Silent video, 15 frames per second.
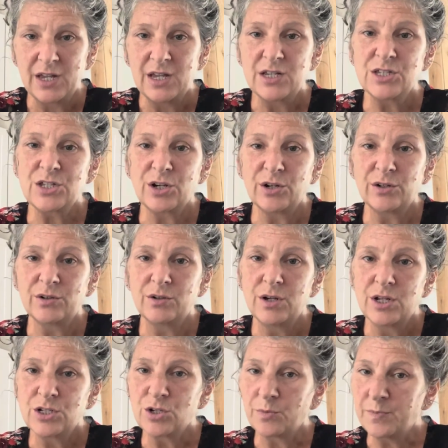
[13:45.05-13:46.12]
So
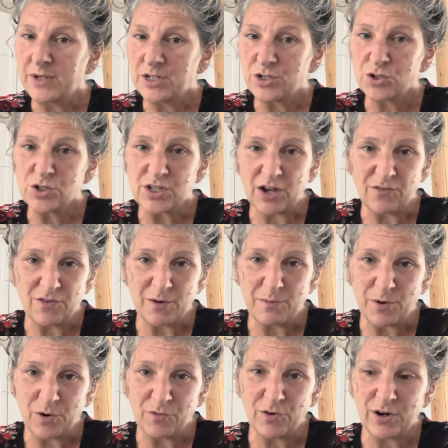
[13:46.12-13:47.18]
don't beat yourself up
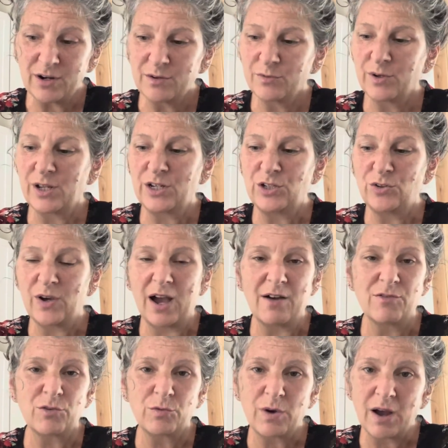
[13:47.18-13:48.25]
over it when you
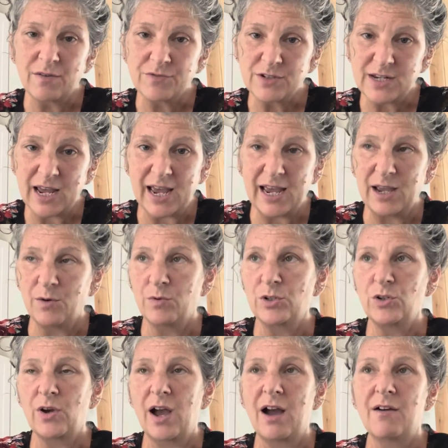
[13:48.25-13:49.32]
have a rough day, when
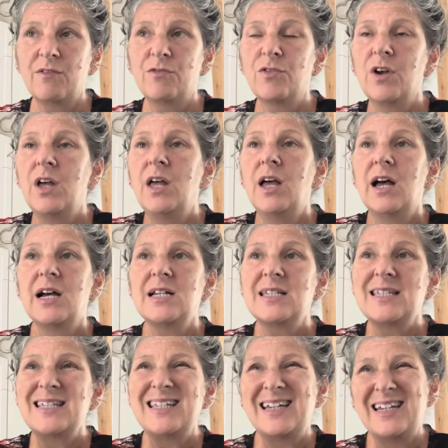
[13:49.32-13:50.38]
you have a
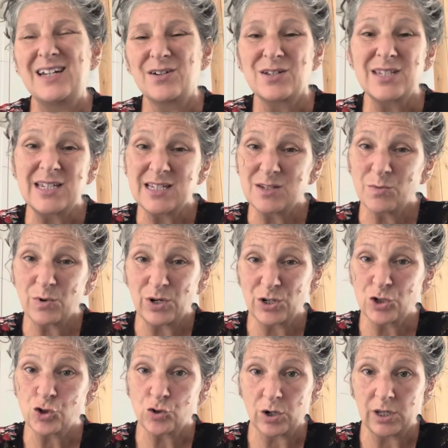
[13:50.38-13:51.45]
season where you're
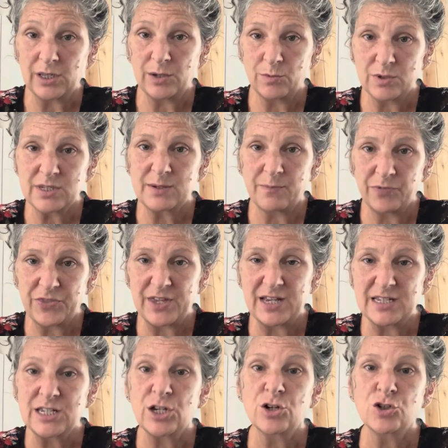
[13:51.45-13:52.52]
struggling with some
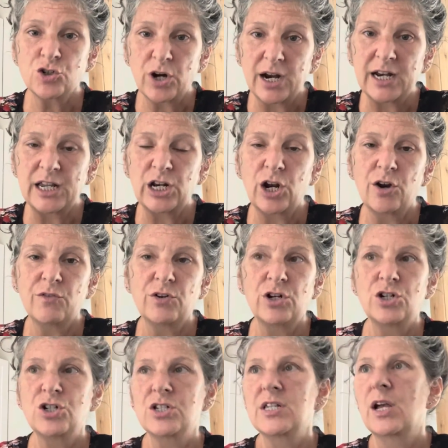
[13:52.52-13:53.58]
things that you're trying to get over and you're
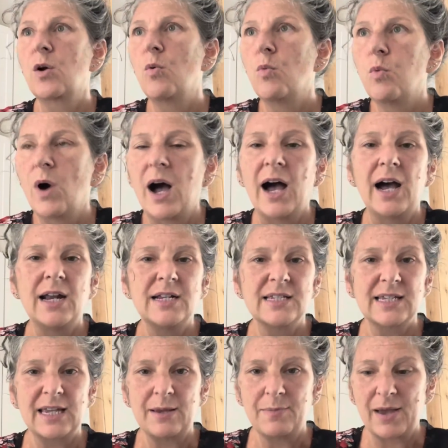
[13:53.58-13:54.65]
just like, why does
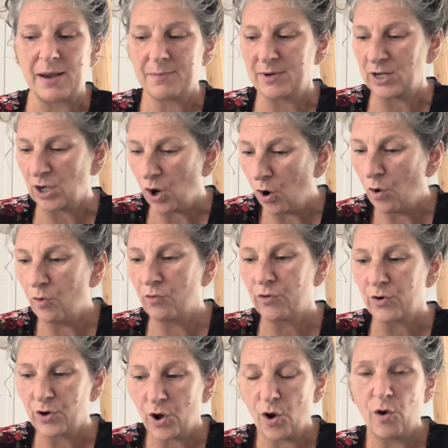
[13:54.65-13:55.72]
it keep happening over
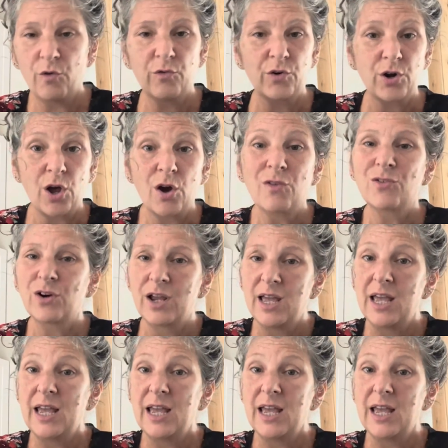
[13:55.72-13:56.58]
and over and over?